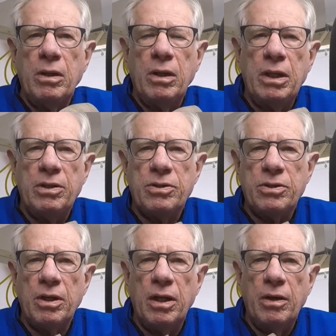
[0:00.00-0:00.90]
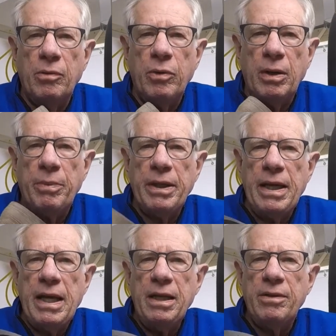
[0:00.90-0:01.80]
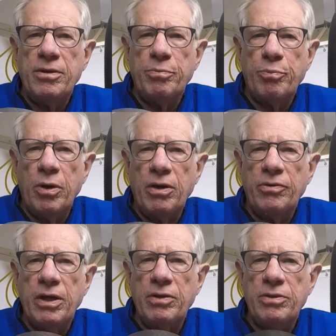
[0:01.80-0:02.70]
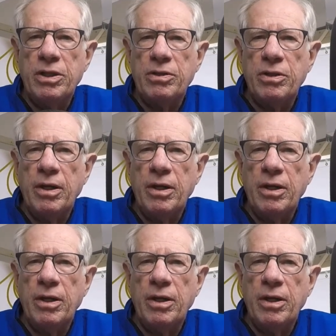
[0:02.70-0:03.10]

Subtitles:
It's when I began this process, this